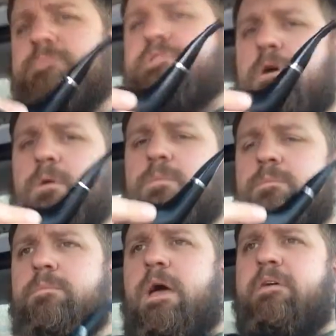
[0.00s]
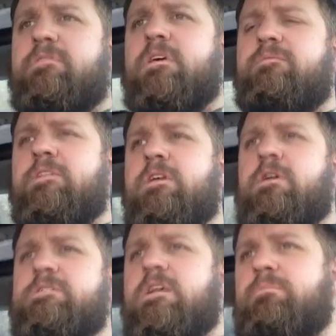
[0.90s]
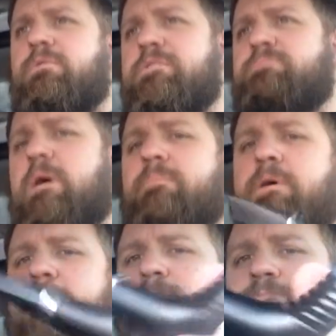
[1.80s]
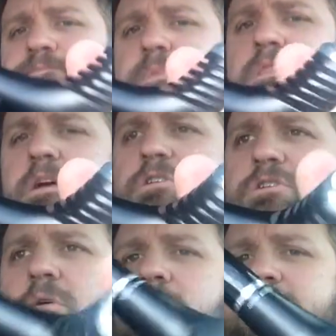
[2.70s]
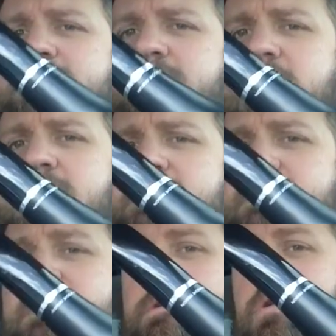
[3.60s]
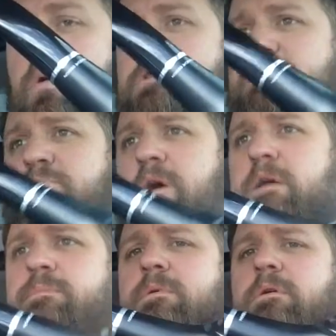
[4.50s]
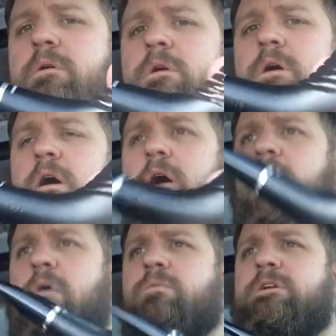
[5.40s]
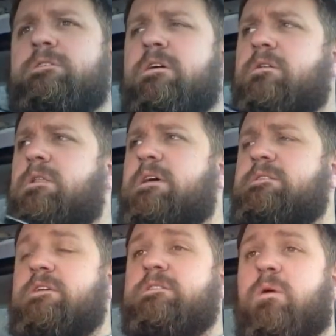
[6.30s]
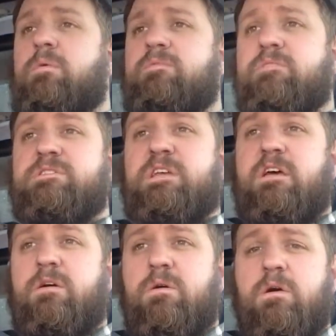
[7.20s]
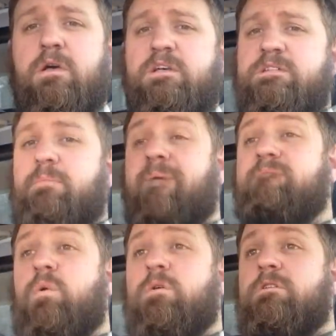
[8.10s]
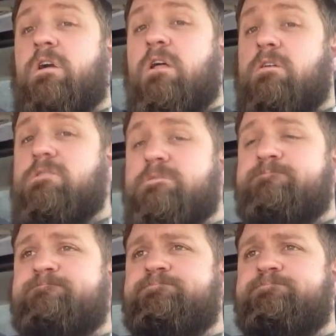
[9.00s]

So after that video, I decided to pull this pipe out. Thought I'd show it off to you guys. It's a gorgeous pipe. Retail, last I saw one for sale, it's about $400.